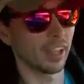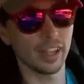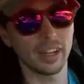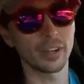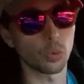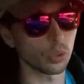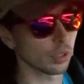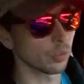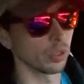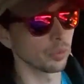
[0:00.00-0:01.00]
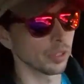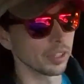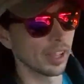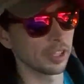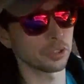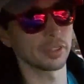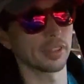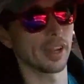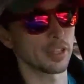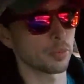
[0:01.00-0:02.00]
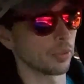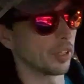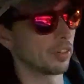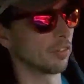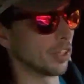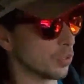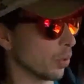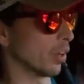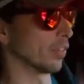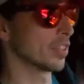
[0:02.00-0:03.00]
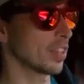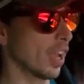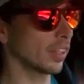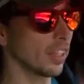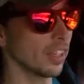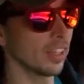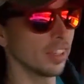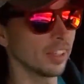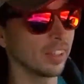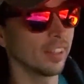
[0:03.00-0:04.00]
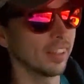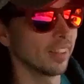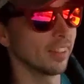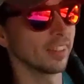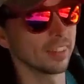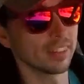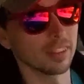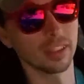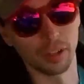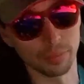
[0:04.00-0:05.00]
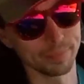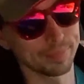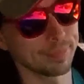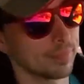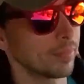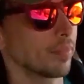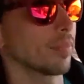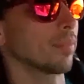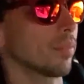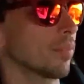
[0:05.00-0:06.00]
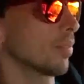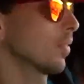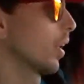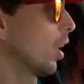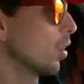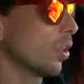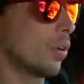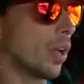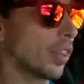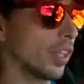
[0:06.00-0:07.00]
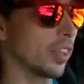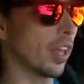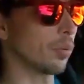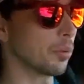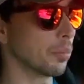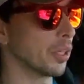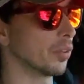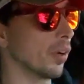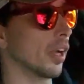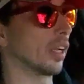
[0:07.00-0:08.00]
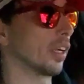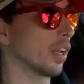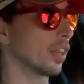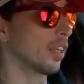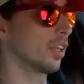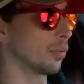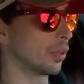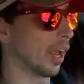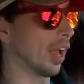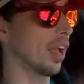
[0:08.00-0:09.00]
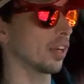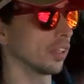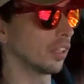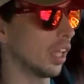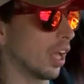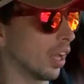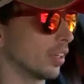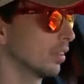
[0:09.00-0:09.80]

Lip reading: can I order one with a naturally aspirated V12? And sadly, no. Although I think that would be great, and I think it would add a lot